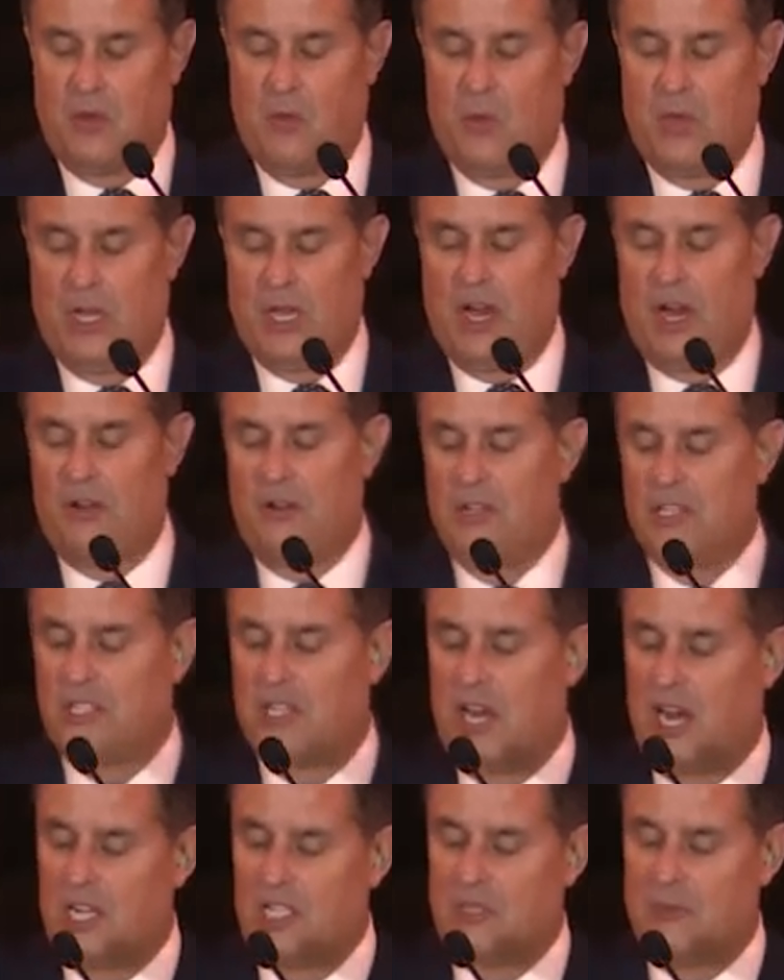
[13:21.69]
We honor his
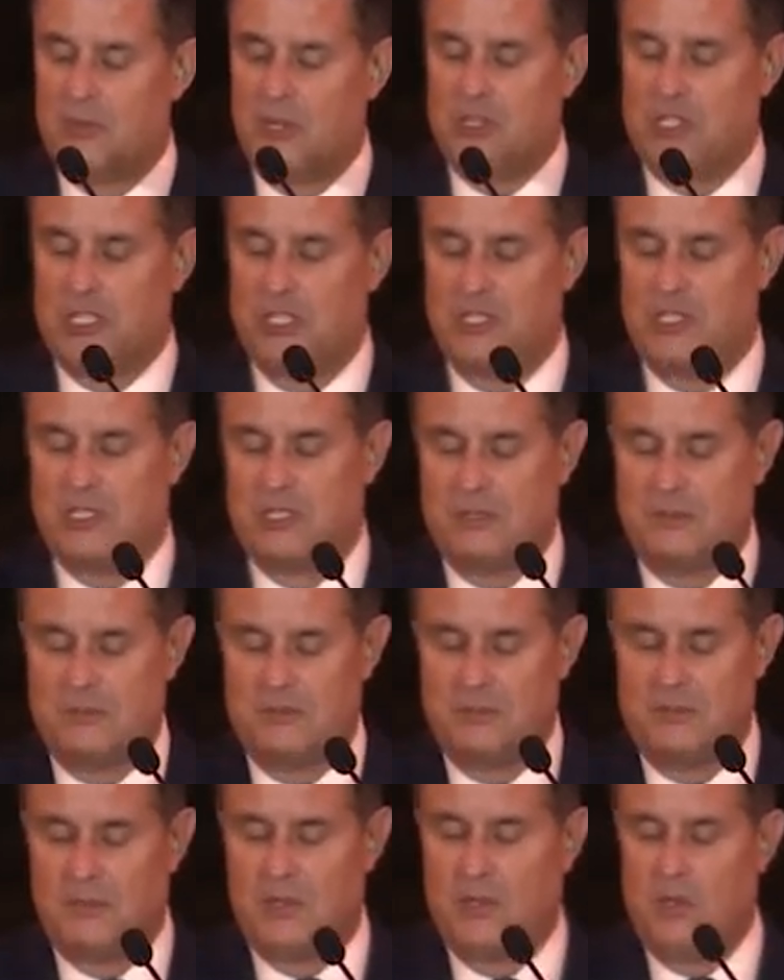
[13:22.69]
contributions.
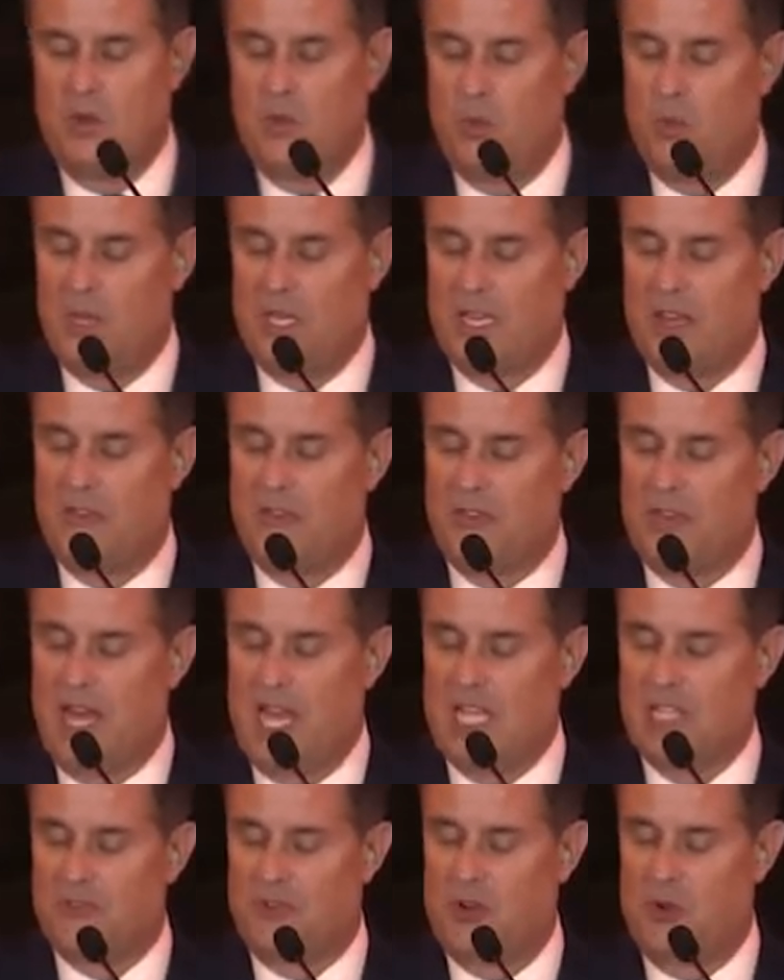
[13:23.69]
We give
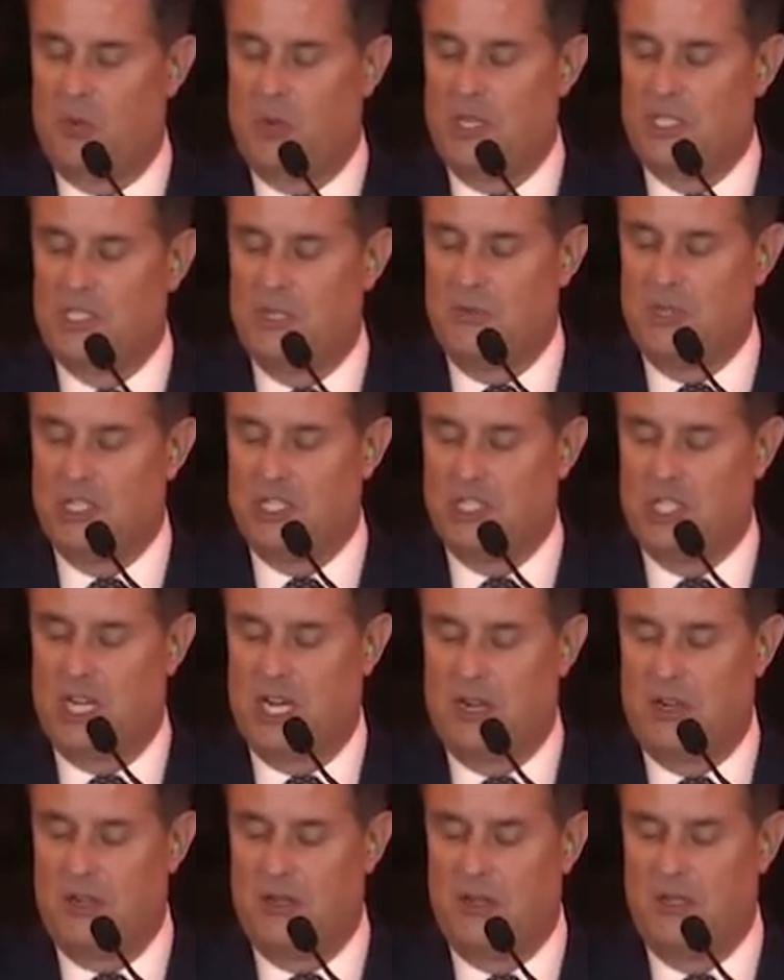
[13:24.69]
thanks for the wisdom he
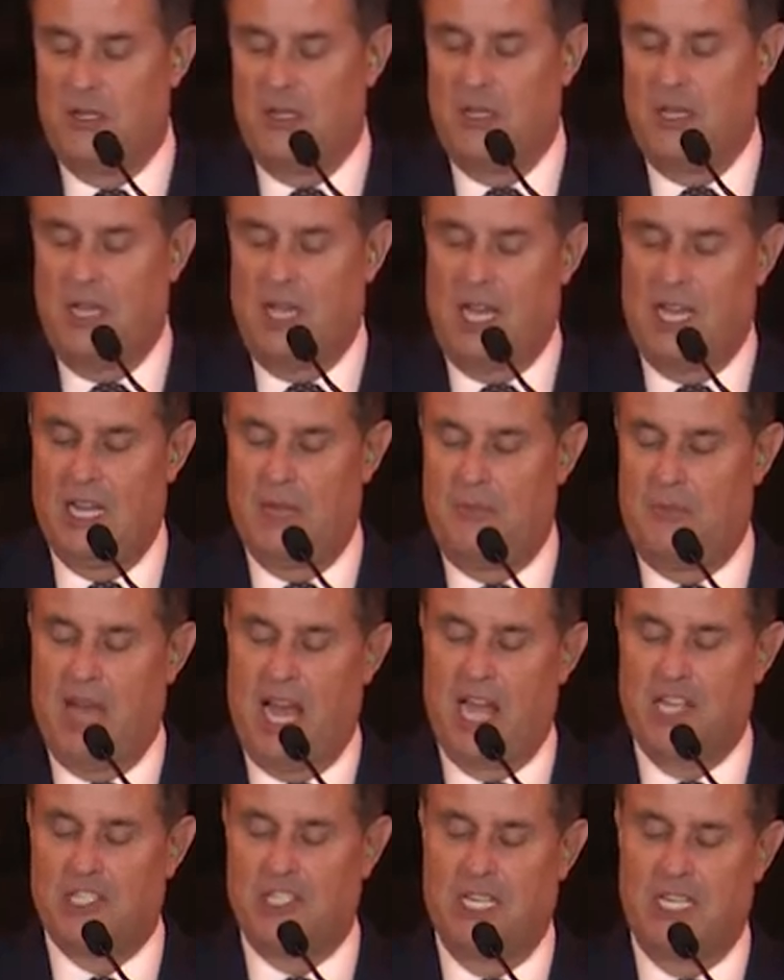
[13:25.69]
shared and the
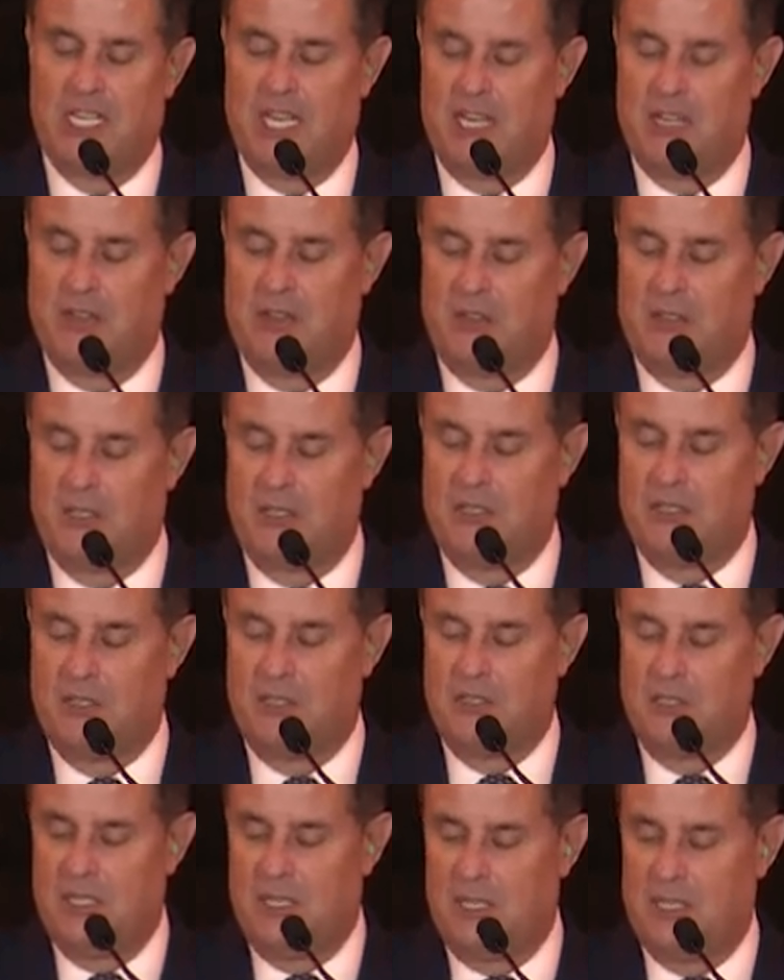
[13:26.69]
passion he kindled
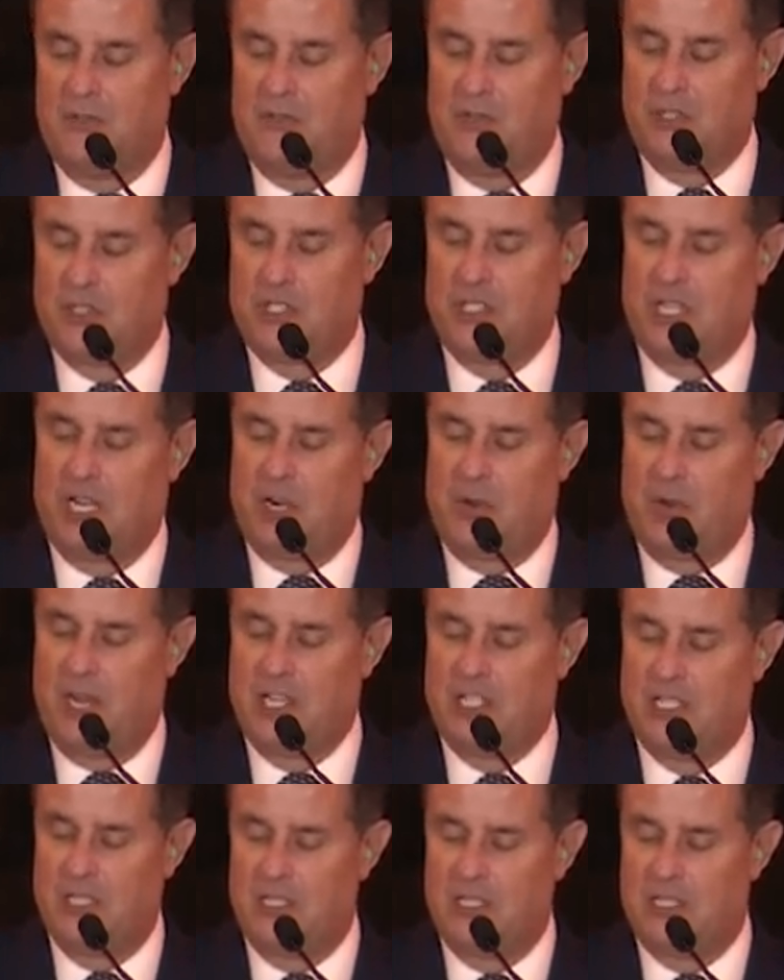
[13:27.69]
in the future
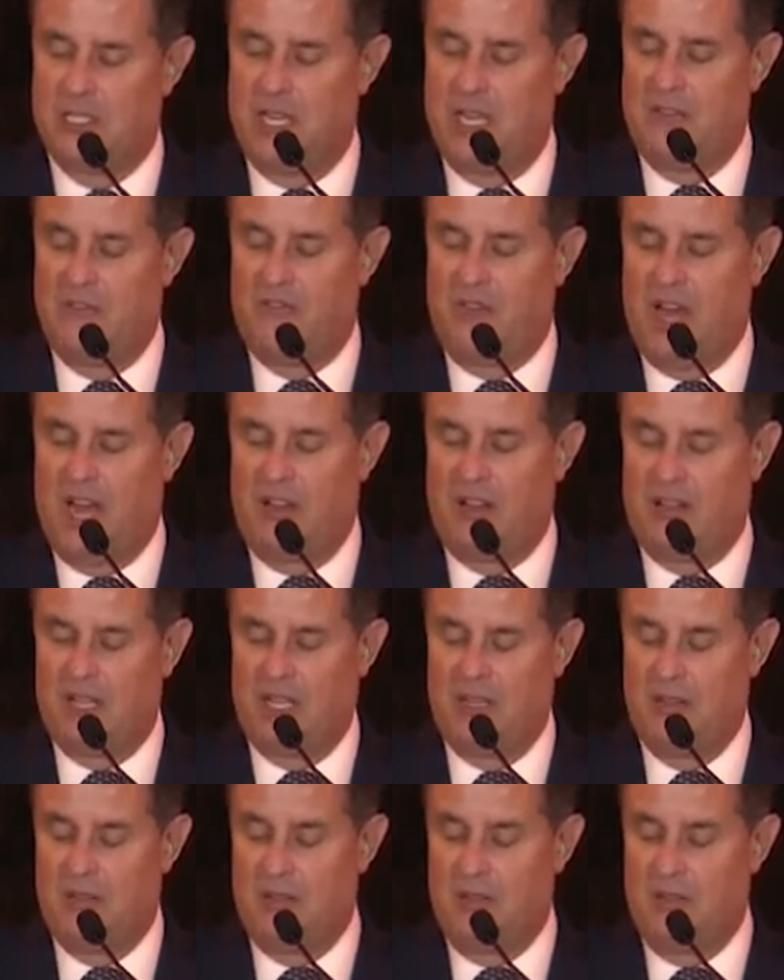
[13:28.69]
generations, and finally,